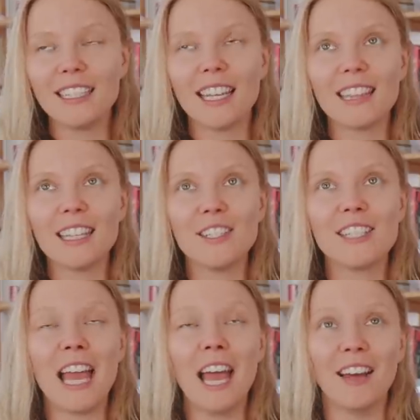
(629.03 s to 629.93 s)
yet they
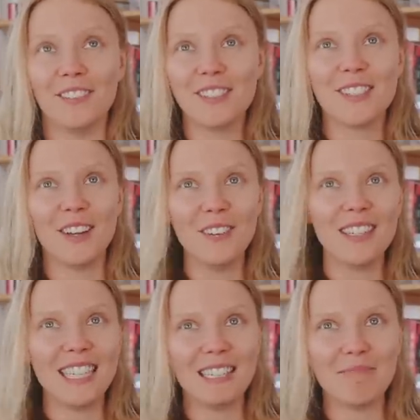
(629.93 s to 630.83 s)
just have so
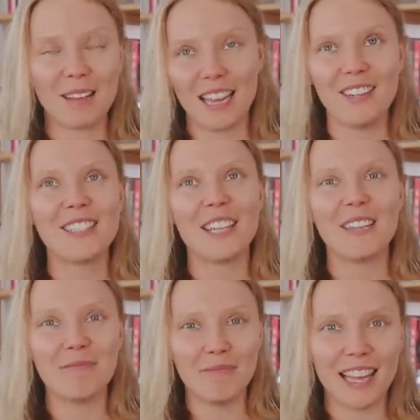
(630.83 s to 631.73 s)
many pairs
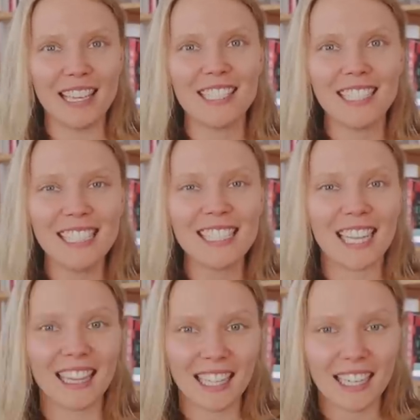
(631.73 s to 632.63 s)
of bed sheets
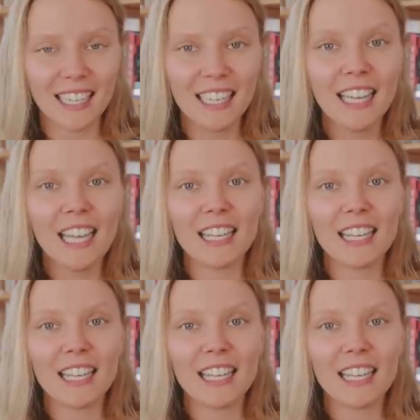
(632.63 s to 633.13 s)
and linen